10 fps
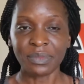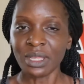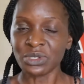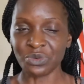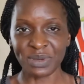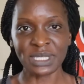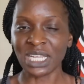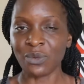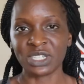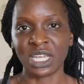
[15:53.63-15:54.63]
So
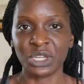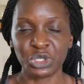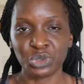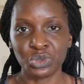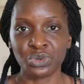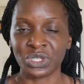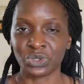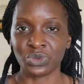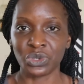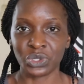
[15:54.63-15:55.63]
basically what I need to do is
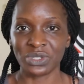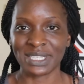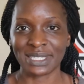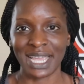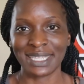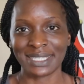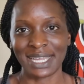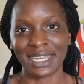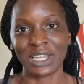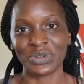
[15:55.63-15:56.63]
to go to the
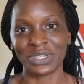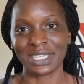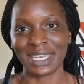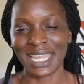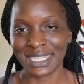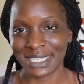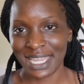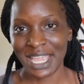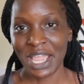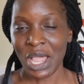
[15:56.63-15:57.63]
skyscanner.net
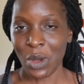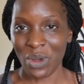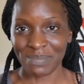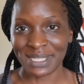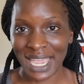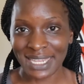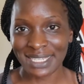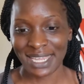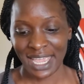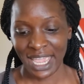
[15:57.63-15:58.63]

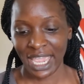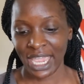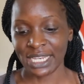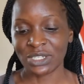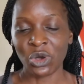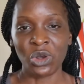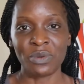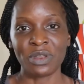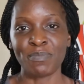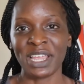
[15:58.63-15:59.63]
website, and
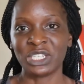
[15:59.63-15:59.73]
on my